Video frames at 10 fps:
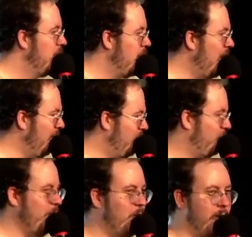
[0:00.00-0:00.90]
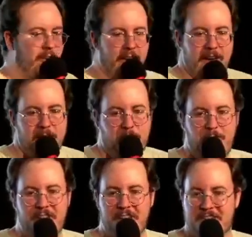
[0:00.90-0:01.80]
Uh, free will and
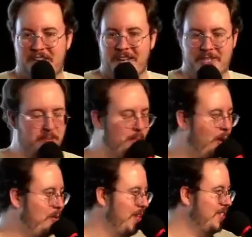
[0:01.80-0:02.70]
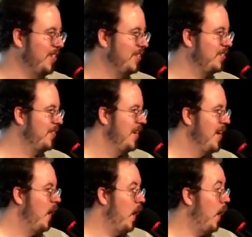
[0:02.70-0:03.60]
predestination both exist.
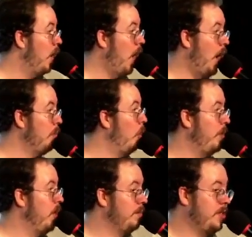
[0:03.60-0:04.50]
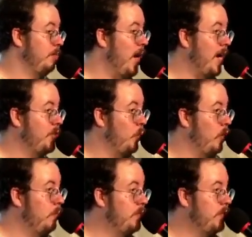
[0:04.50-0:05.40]
Uh, I'm opening up some box of
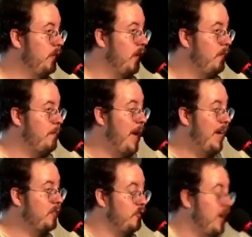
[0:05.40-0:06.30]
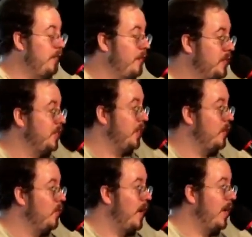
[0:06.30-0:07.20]
worms, uh, but Pastor Jeff isn't
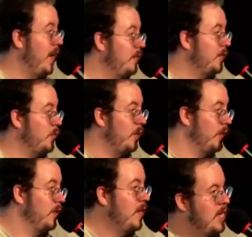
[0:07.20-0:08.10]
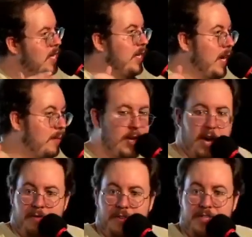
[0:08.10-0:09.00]
here right now to sort of kick me
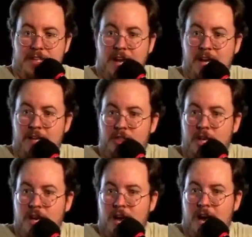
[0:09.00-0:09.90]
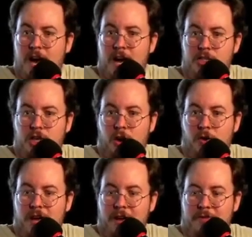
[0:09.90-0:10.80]
off the stage. Uh,
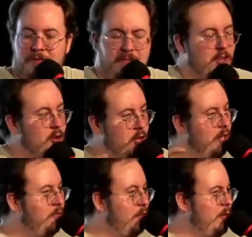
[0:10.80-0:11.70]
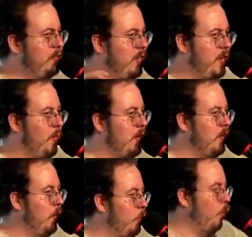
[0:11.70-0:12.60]
so if you're confused and you want to
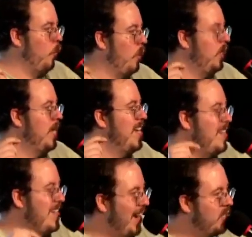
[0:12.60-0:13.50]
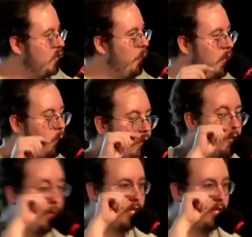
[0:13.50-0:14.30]
know more, next week we're doing a